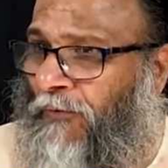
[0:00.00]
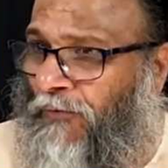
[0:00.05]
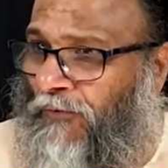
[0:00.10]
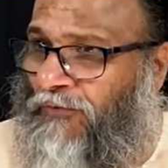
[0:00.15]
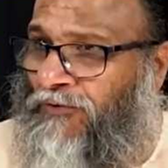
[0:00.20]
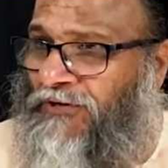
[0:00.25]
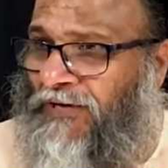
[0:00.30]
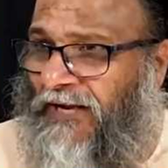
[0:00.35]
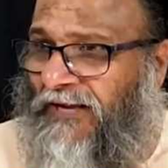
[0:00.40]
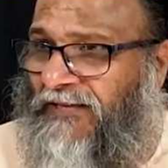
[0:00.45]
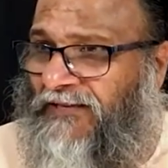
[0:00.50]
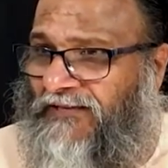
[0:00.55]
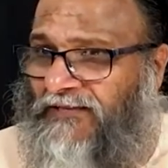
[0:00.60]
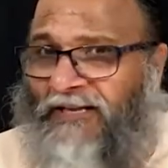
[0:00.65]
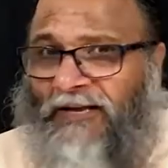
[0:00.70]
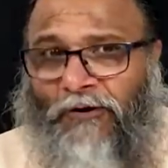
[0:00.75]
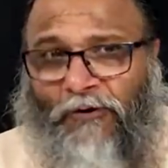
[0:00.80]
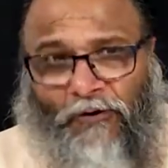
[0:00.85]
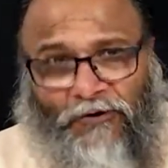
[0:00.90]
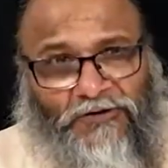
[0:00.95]
Purusha
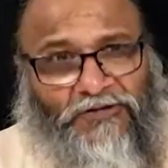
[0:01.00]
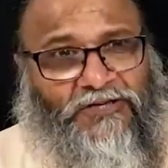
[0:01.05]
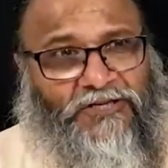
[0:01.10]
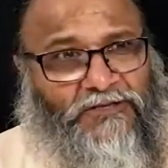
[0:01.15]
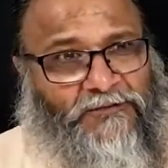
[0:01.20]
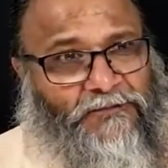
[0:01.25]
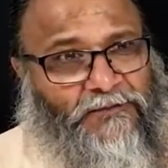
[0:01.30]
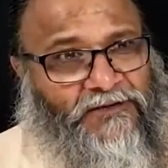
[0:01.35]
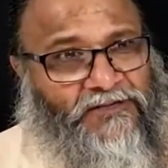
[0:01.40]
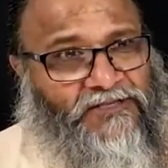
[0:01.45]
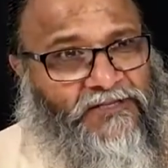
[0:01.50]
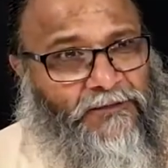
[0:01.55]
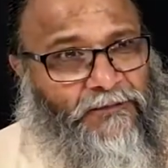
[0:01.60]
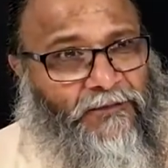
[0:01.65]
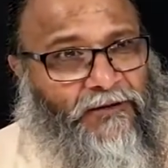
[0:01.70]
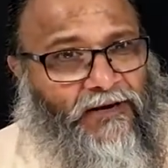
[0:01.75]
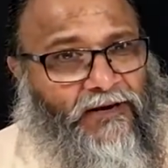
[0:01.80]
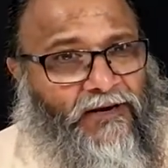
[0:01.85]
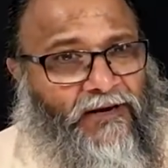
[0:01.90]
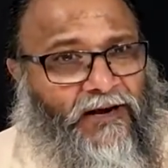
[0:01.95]
is the conscious
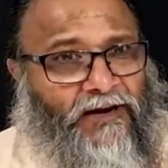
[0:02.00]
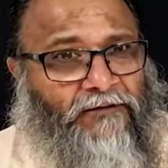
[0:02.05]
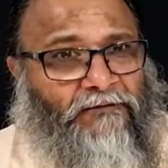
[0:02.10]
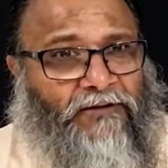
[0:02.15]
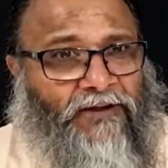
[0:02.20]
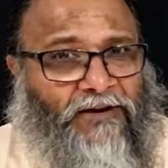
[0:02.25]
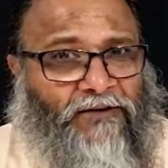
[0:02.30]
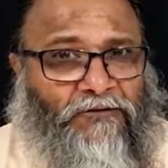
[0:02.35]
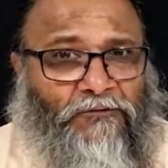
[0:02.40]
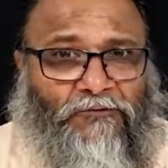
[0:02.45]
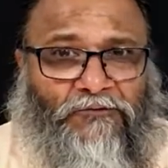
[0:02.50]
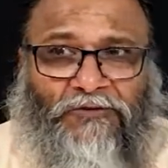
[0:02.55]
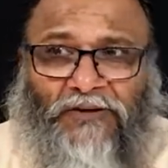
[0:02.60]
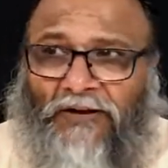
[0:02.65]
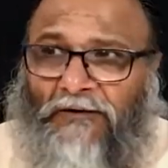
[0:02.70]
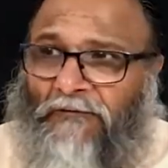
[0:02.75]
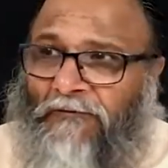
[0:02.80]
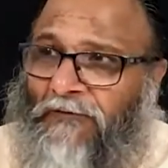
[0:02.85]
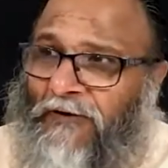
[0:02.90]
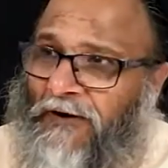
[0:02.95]
principle and we are
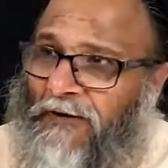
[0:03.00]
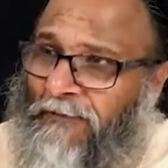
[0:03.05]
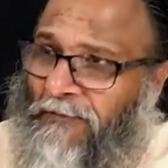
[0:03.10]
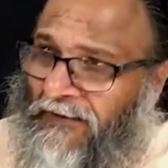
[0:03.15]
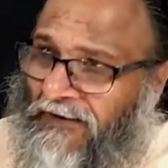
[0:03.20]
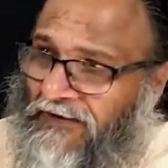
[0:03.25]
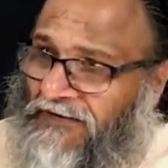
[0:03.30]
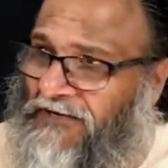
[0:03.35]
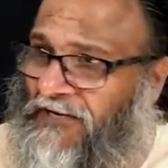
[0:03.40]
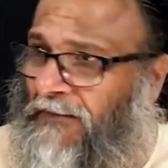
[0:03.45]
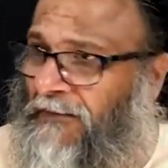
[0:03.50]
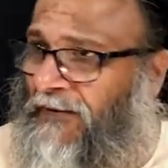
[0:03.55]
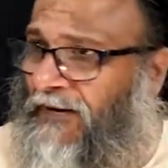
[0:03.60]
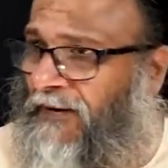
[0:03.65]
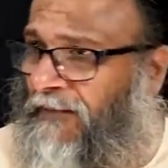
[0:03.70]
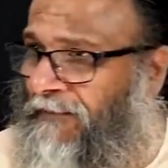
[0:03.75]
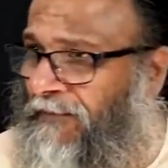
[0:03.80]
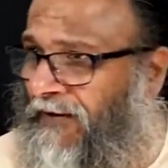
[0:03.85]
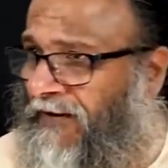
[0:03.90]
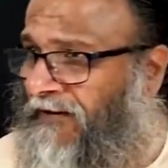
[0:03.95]
using word
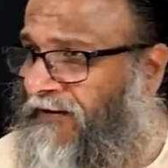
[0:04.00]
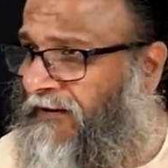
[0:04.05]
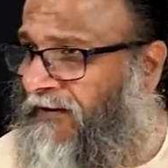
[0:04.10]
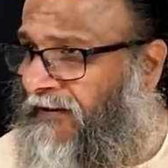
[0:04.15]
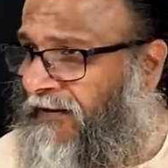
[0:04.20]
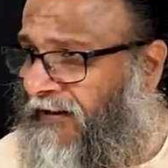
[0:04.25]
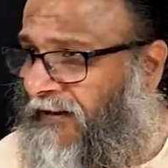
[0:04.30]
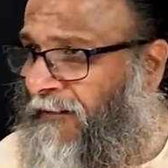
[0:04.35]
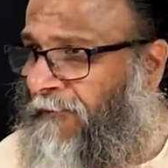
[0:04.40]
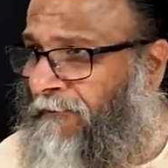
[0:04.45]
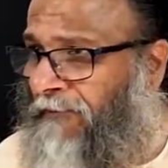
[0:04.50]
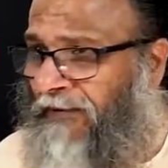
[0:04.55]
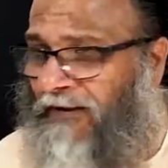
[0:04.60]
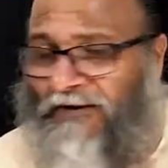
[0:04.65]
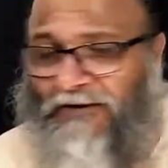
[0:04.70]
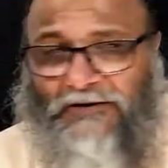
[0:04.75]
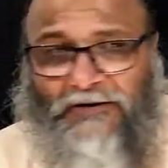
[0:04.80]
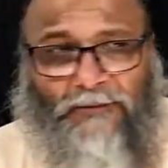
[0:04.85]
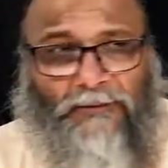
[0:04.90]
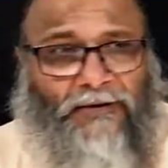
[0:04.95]
perishable,
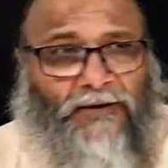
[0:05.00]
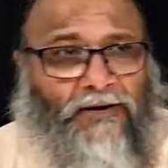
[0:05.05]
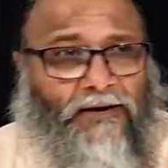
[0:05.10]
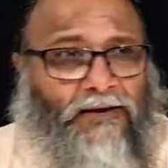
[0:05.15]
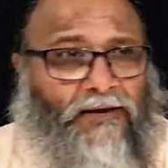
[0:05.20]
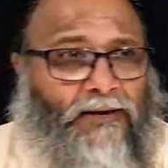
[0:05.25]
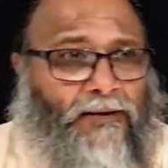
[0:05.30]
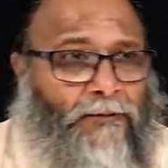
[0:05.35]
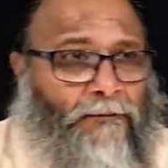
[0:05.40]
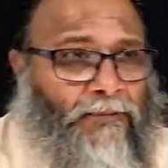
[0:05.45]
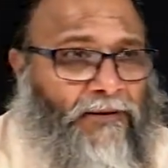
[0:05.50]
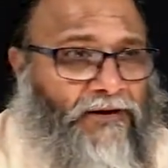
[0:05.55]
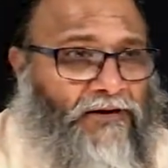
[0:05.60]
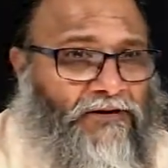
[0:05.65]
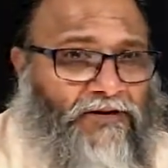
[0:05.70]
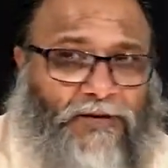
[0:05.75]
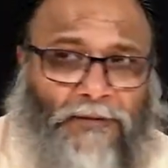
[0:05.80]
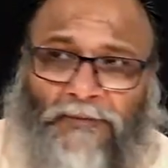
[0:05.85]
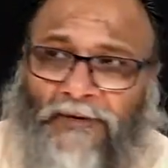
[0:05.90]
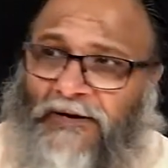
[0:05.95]
imperishable.
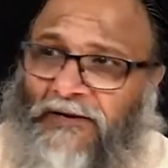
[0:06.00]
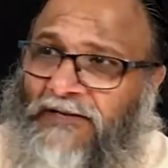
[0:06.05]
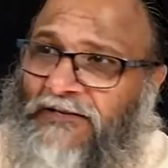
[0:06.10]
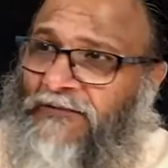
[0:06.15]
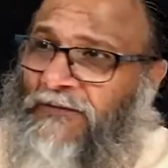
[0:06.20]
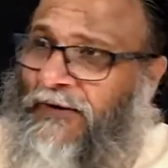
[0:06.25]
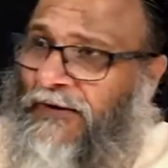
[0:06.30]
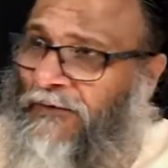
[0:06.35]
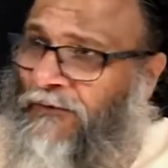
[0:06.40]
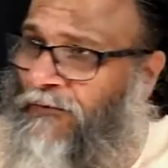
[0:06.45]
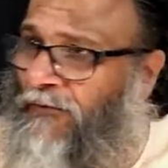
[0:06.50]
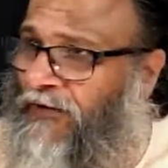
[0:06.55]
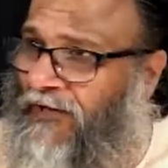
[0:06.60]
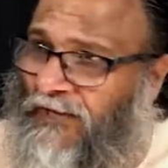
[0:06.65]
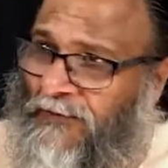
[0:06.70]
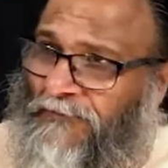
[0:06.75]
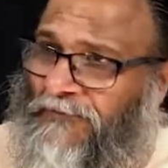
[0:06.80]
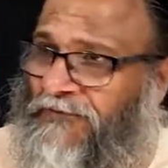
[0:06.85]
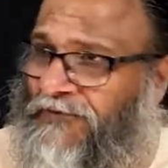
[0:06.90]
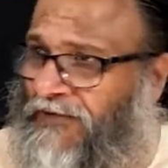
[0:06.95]
Perishable is one who
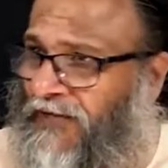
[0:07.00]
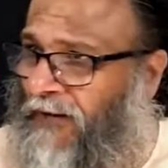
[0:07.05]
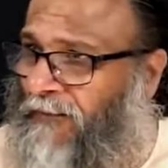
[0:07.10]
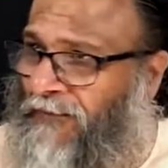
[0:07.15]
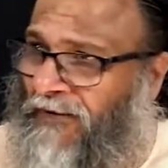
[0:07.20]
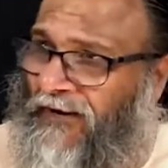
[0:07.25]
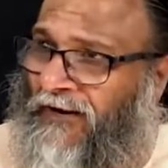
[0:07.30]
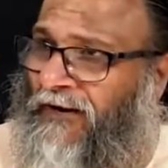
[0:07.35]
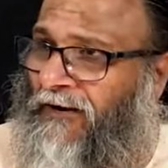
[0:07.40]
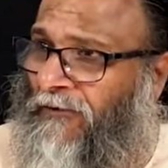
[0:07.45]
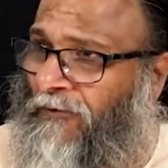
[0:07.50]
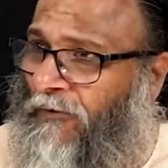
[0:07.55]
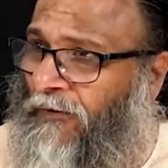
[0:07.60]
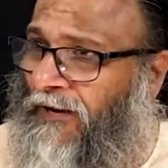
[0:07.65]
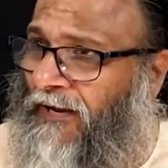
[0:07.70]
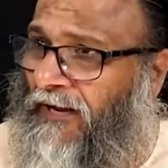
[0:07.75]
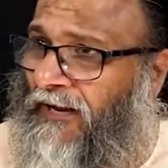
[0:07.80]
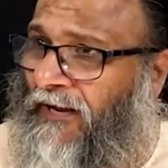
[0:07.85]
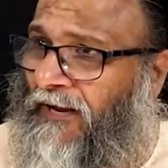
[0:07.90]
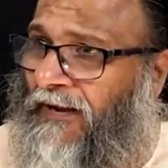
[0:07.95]
keeps coming and
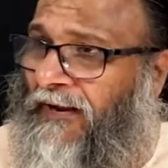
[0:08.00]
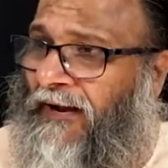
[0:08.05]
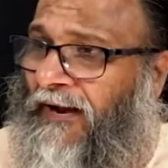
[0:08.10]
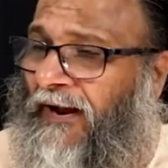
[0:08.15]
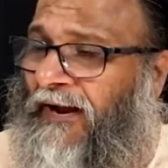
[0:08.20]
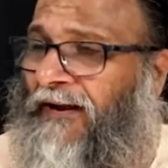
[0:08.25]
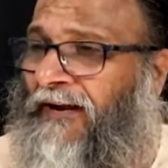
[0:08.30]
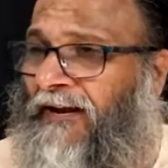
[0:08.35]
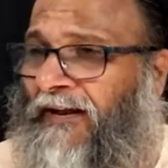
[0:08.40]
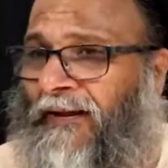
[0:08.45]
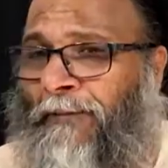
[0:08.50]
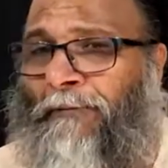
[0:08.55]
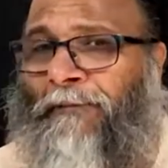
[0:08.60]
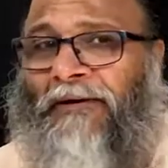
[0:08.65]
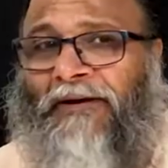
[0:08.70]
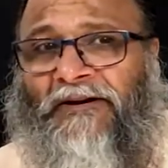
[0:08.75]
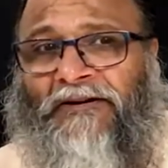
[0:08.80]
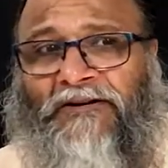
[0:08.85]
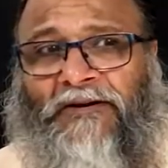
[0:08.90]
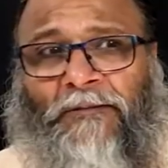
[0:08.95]
going and
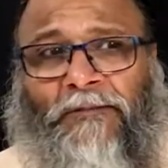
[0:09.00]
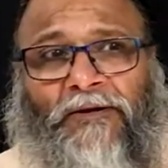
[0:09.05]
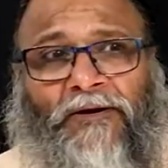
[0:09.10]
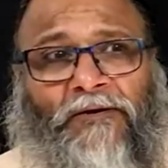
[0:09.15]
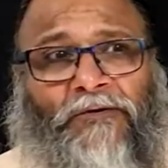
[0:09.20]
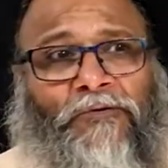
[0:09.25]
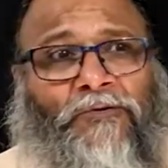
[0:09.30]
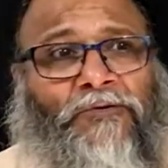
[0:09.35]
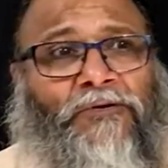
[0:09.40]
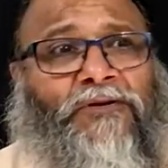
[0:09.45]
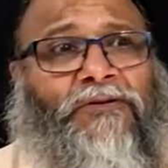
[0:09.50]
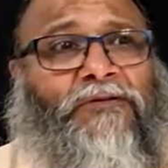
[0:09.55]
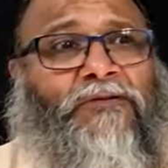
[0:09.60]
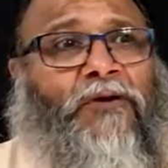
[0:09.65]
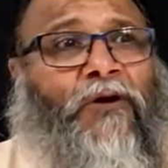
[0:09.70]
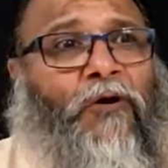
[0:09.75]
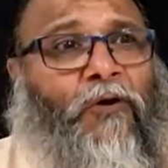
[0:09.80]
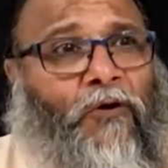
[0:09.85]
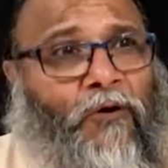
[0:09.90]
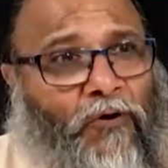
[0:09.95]
imperishable who
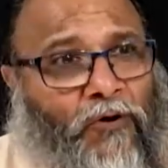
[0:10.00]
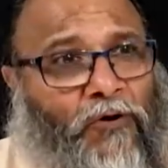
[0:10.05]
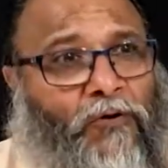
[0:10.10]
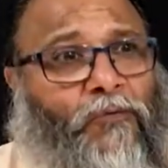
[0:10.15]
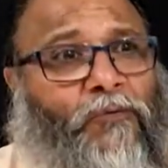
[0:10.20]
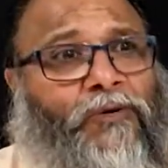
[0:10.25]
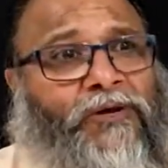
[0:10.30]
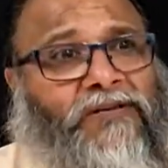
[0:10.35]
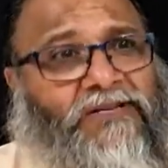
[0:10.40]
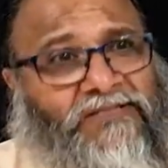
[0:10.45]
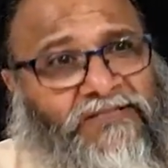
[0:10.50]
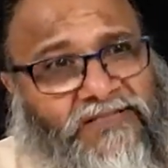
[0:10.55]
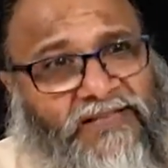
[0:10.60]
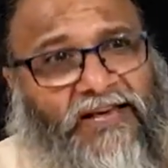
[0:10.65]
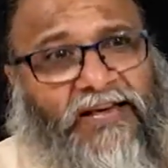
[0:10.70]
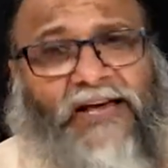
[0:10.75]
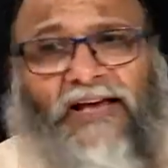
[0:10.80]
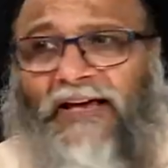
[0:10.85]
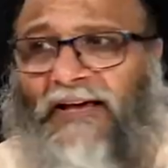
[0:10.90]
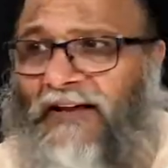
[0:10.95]
is always
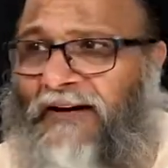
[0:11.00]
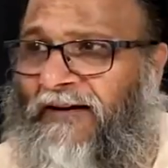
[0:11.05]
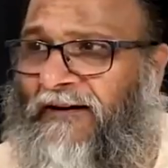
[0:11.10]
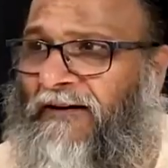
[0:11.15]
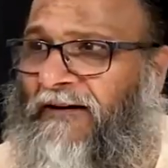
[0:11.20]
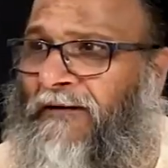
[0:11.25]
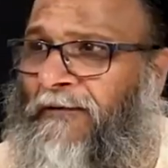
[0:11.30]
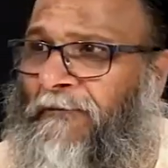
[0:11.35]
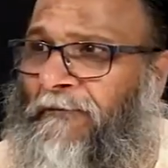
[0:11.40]
there.